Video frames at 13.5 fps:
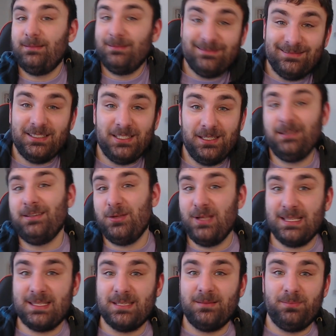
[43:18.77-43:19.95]
you
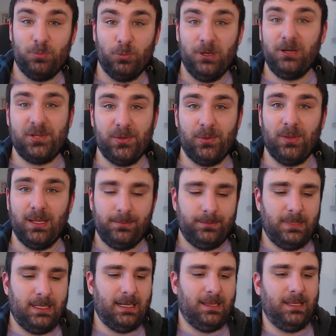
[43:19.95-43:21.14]
get to ridicule it.
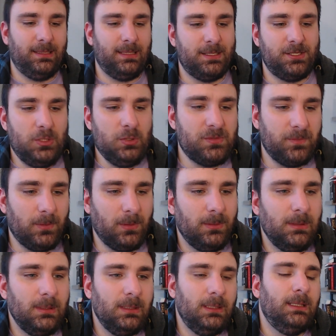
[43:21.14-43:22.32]
And I think that's useful.
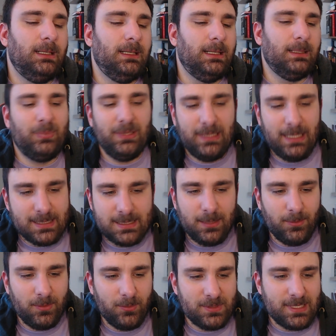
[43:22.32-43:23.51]
But that's not
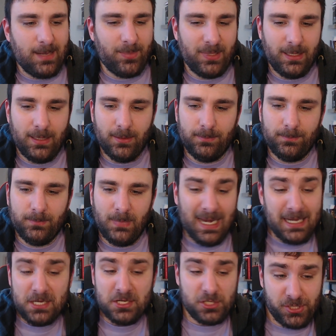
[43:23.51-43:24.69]
what was happening here. I
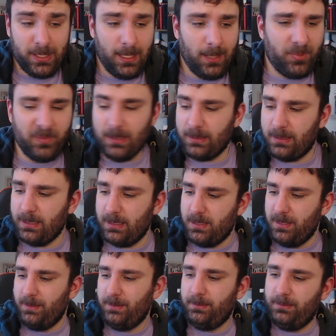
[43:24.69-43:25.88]
need to shut up about this.
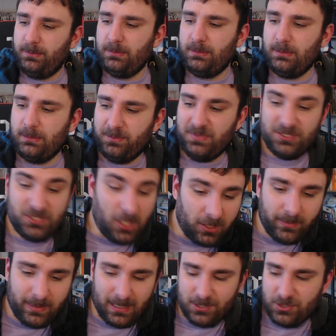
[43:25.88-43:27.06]
I've been talking
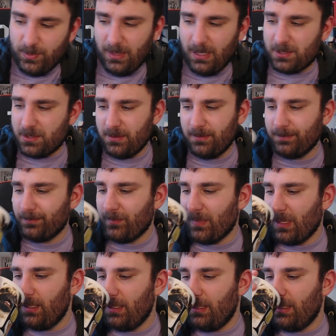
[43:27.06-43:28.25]
about it too much.
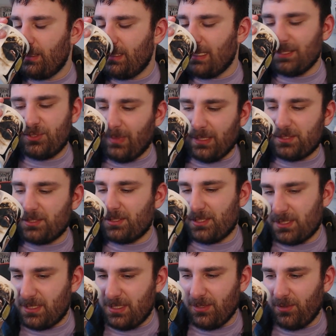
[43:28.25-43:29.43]
Not too much. It's
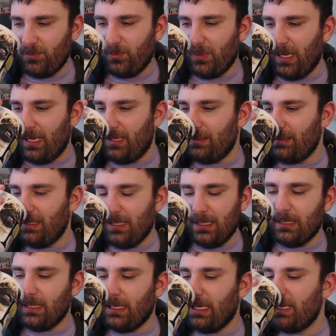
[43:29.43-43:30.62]
just, you know, what?
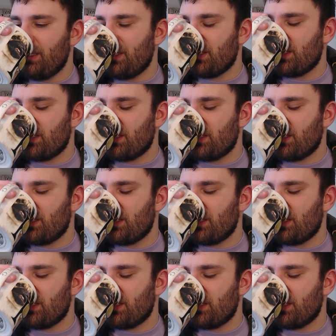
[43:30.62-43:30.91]
You